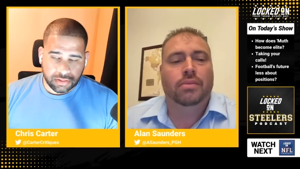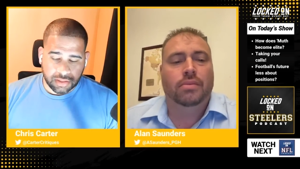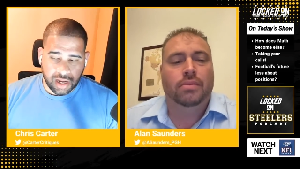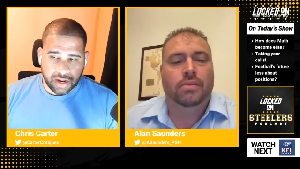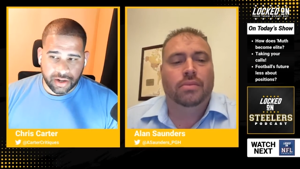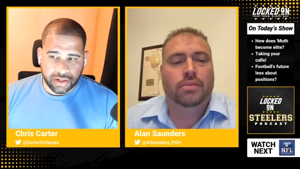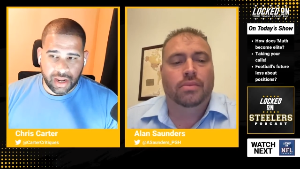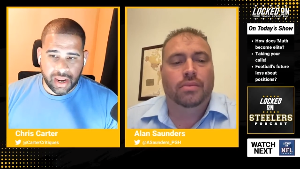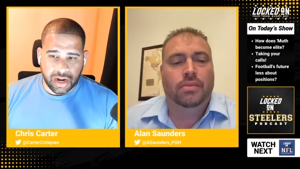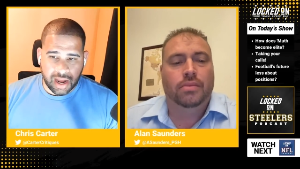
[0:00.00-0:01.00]

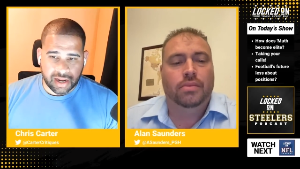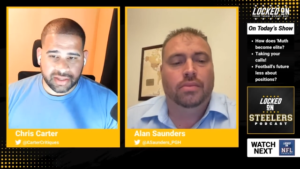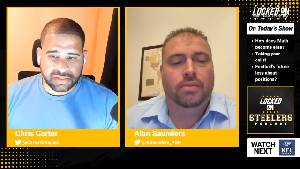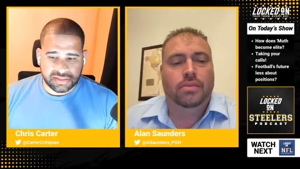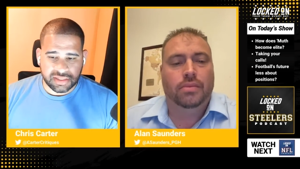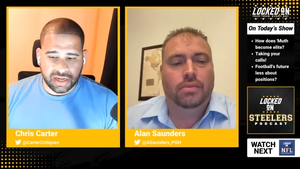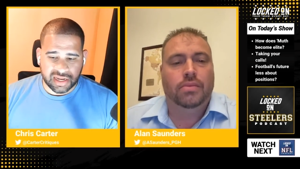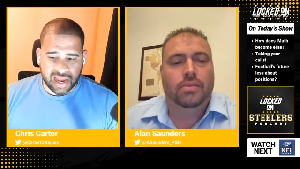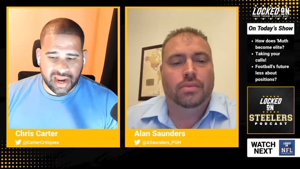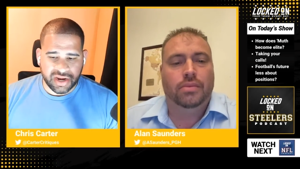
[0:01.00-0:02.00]
Speaker 1: Goddard and Hockenson are
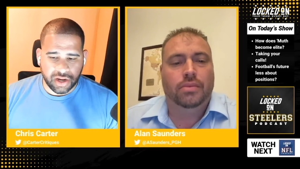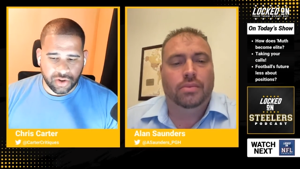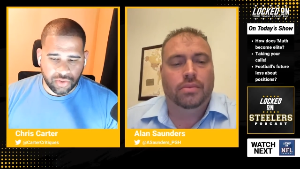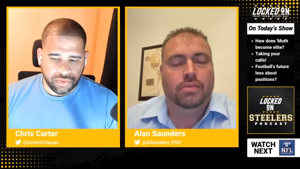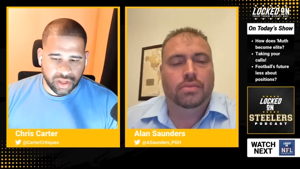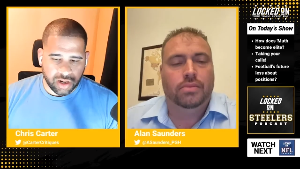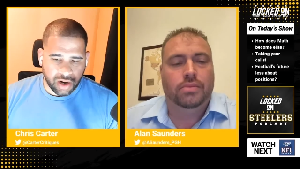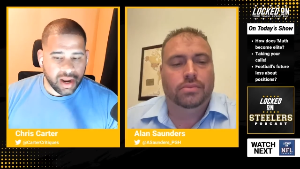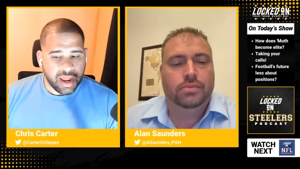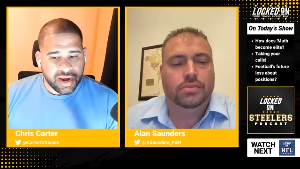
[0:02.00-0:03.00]
kind of who they
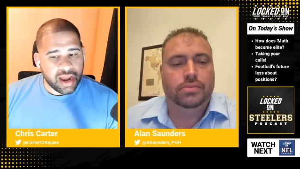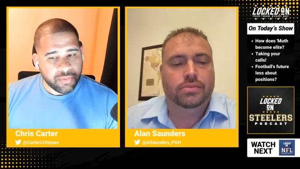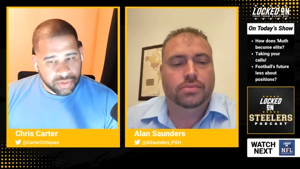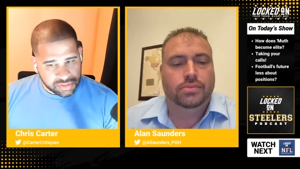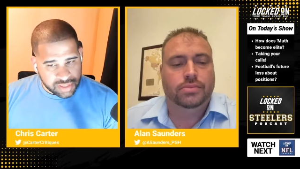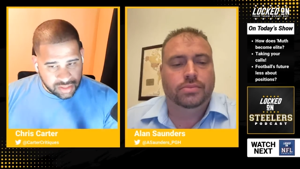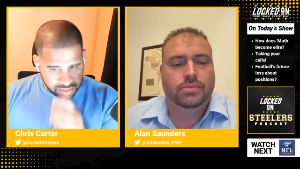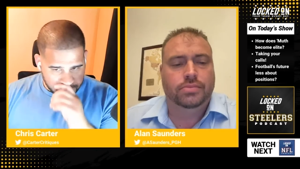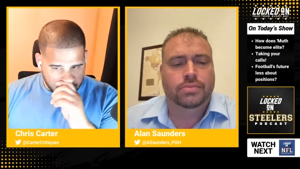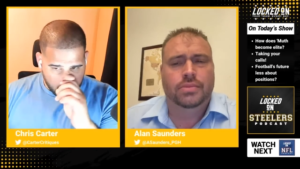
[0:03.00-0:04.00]
are. Now, I will say
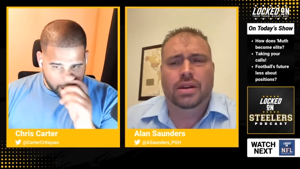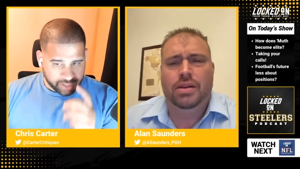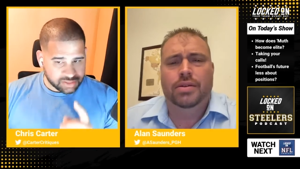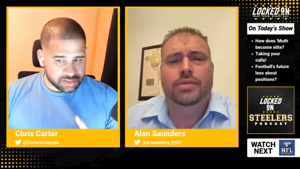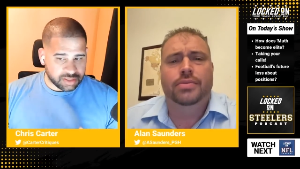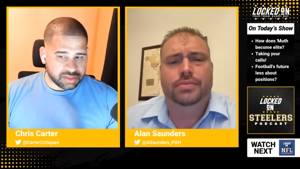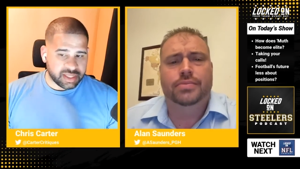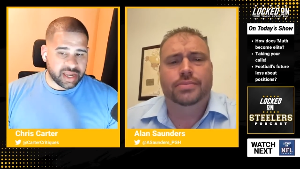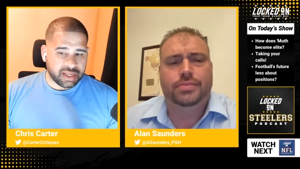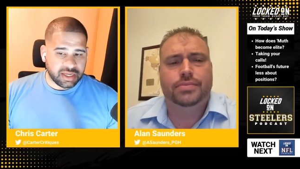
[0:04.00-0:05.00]
this about Hockenson is
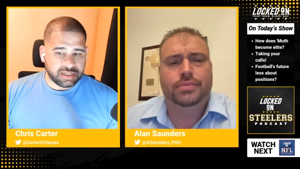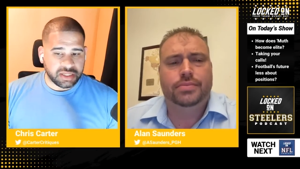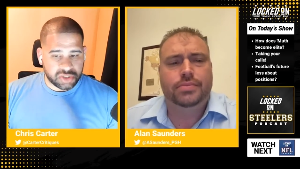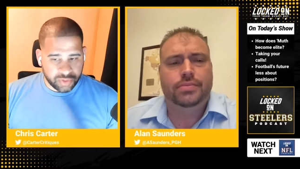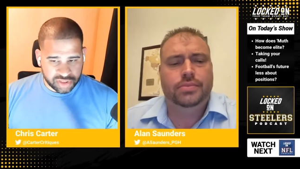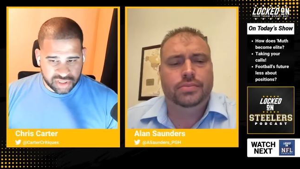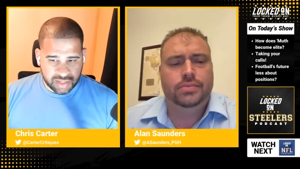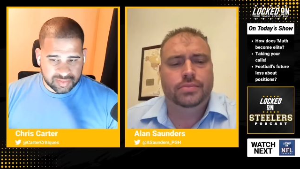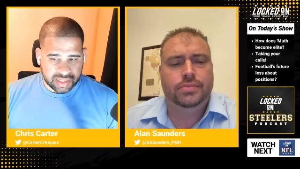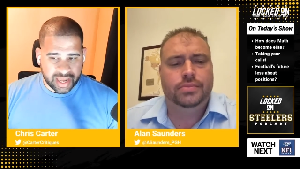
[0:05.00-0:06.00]
that he did switch
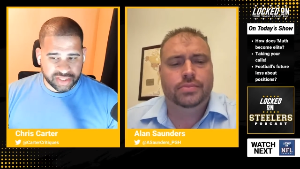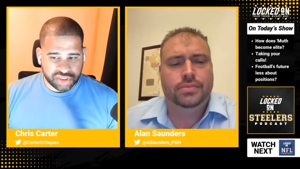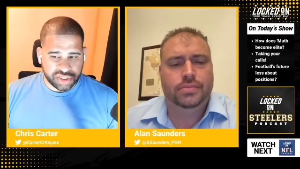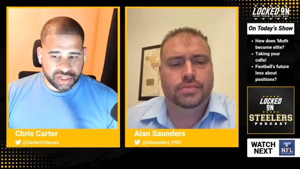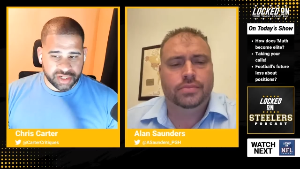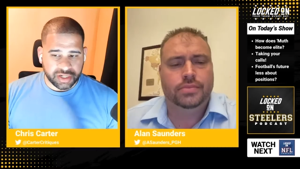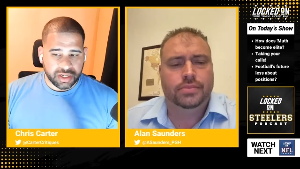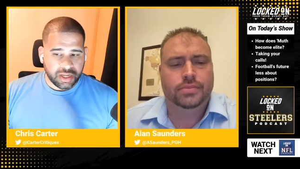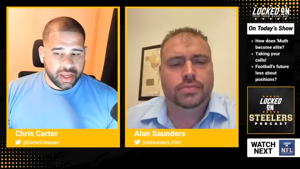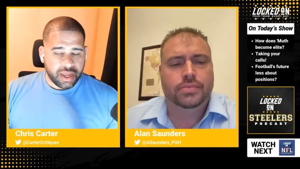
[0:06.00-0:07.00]
teams last
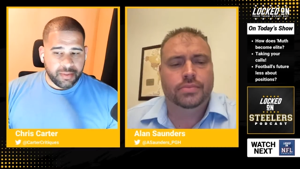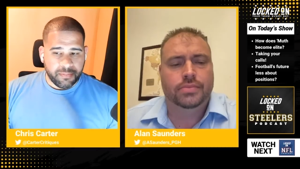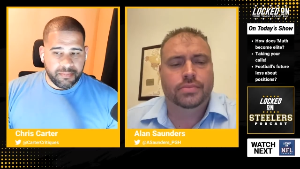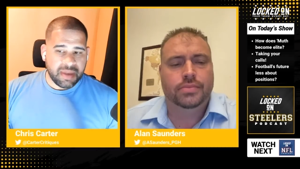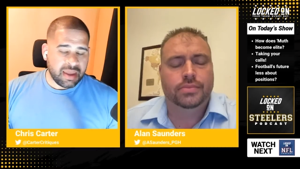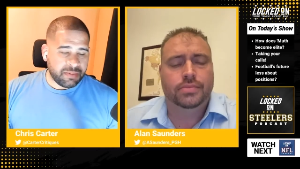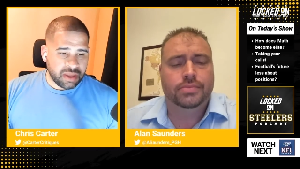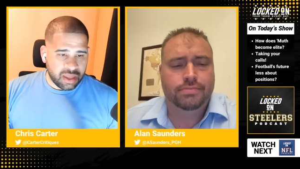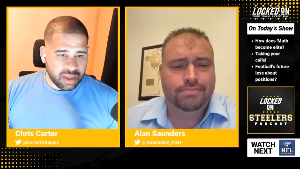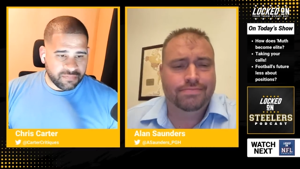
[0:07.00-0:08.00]
year,
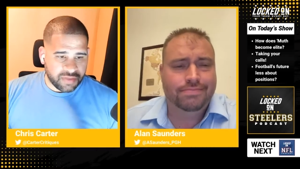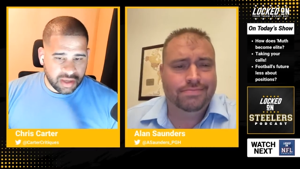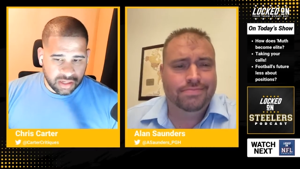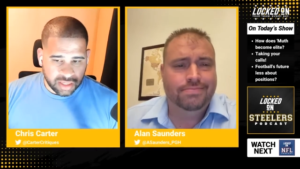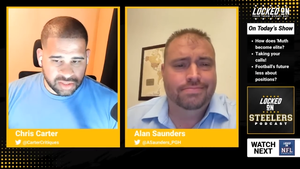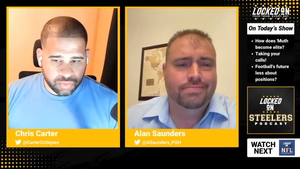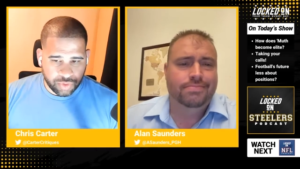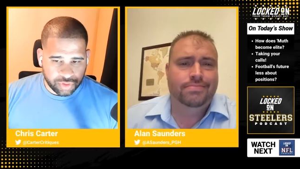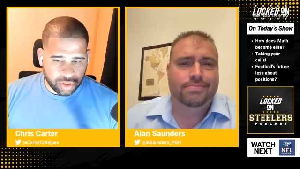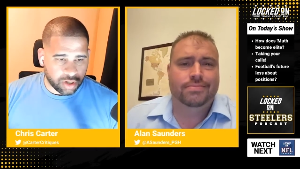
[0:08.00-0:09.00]
Maybe if he clicks
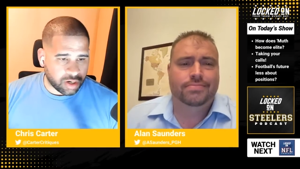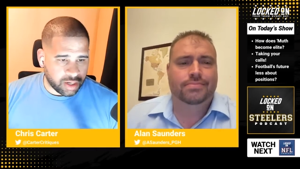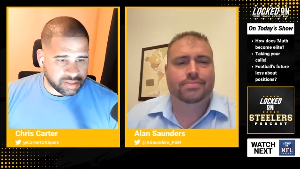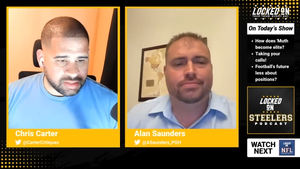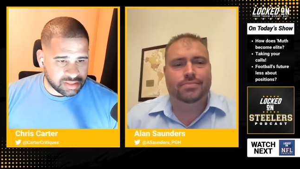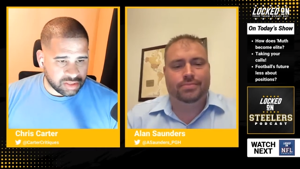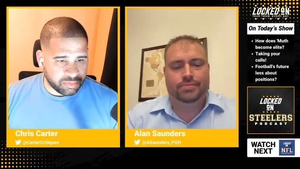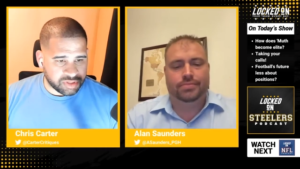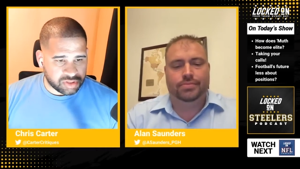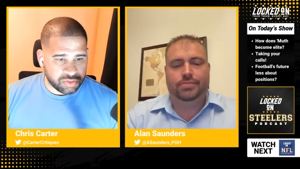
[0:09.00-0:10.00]
with Kirk Cousins a
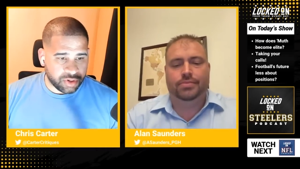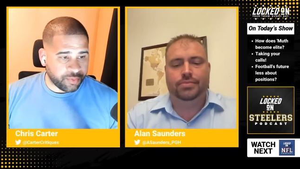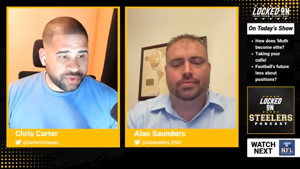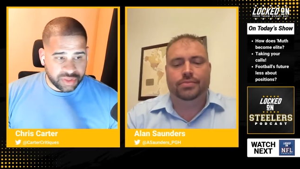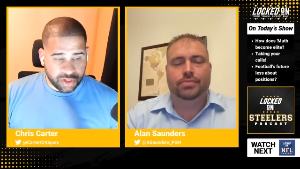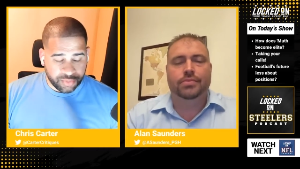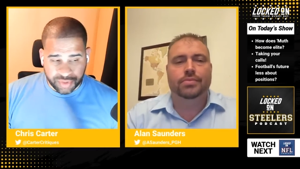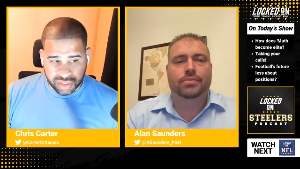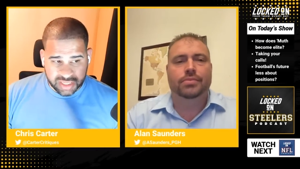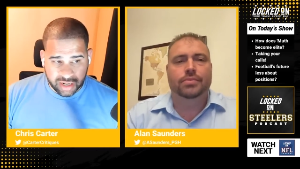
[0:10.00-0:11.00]
little bit sooner, with the
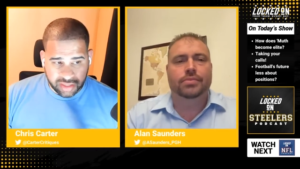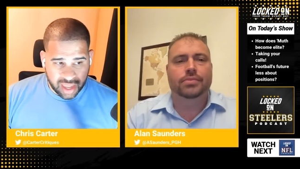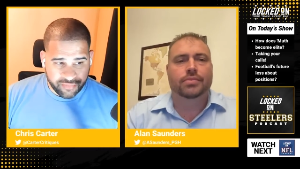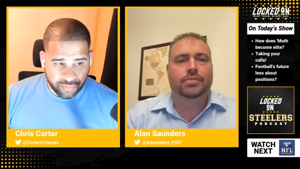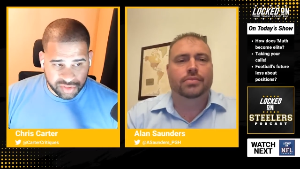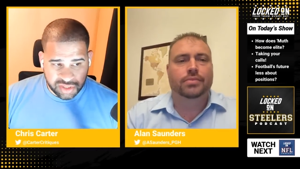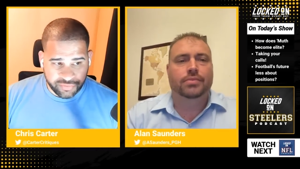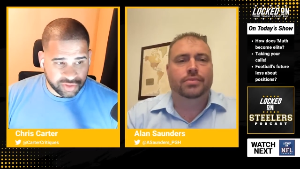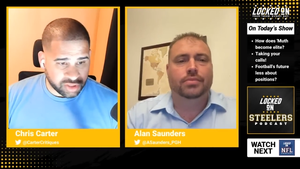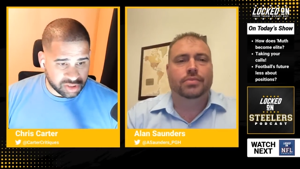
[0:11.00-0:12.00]
with the talent they have at
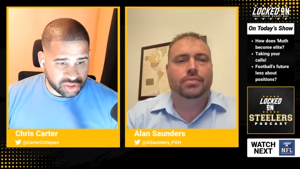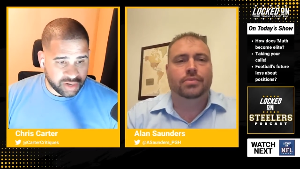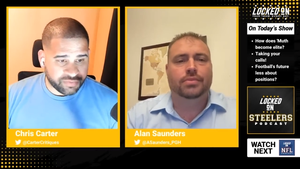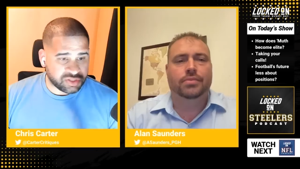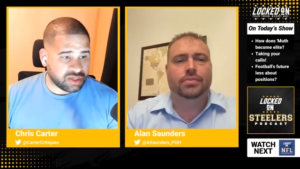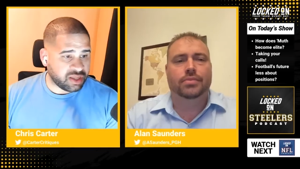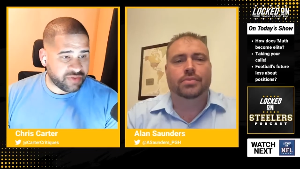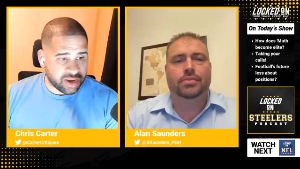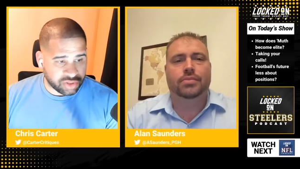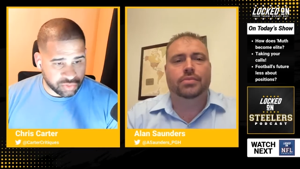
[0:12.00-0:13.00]
receiver, Justin Jefferson,
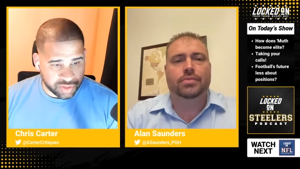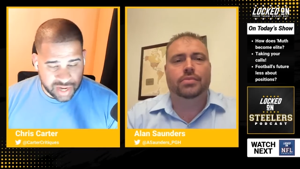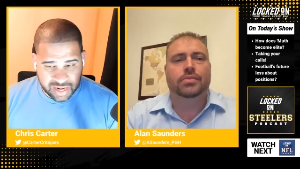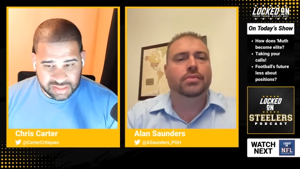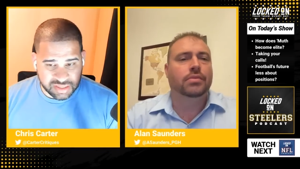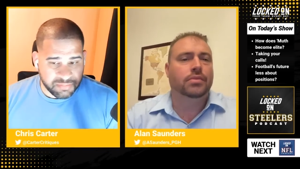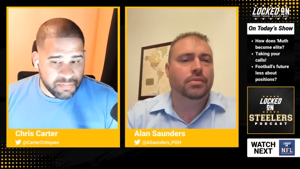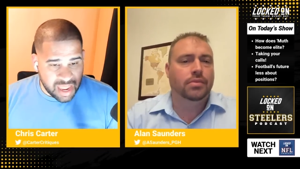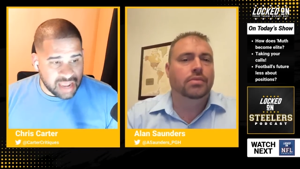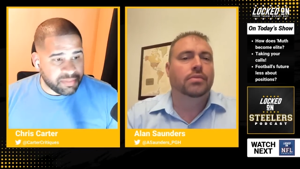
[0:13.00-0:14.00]
they've added Jordan
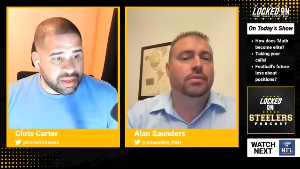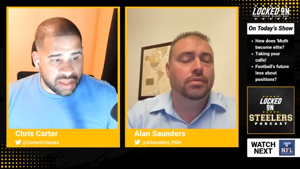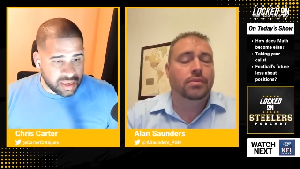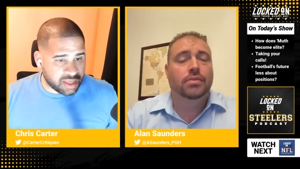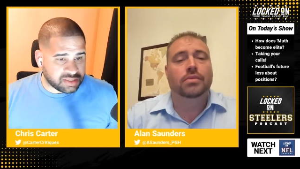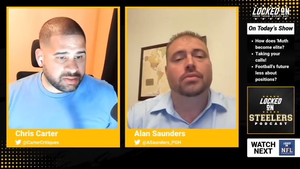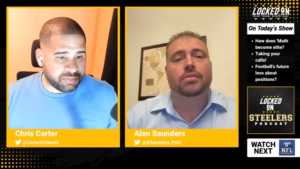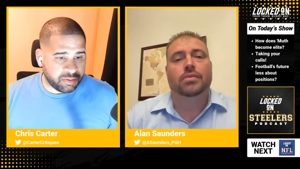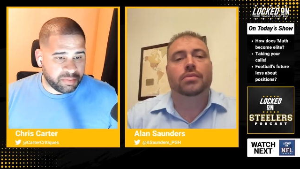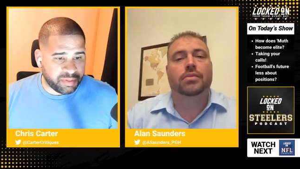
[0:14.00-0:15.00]
Addison, maybe he gets a
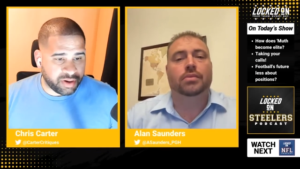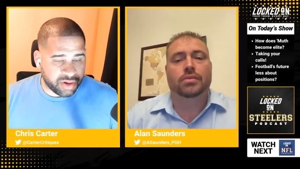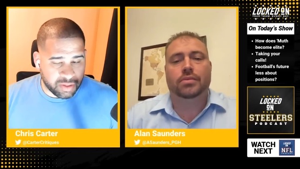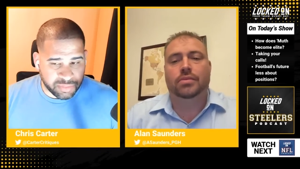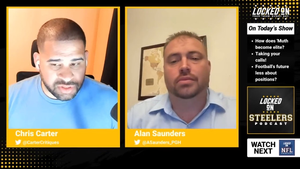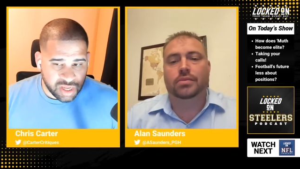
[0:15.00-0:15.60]
little bit bigger numbers